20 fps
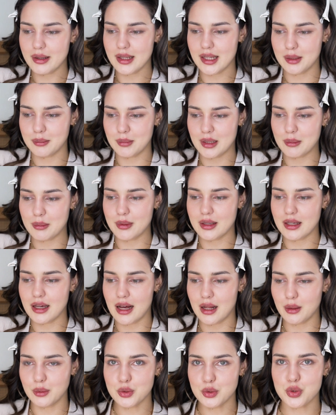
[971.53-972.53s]
and maybe
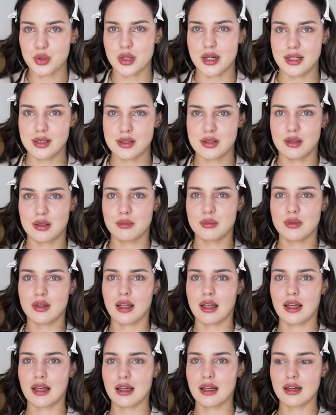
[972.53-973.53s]
I'll try
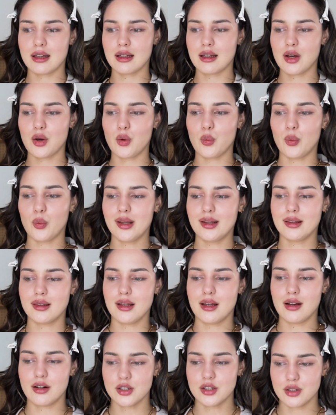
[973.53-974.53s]
something with
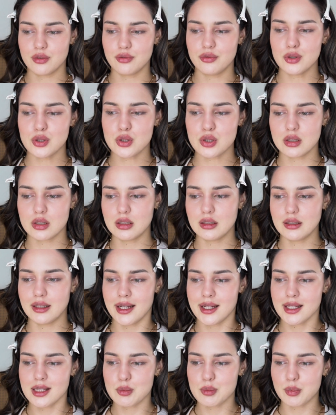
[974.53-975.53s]
artificial lights,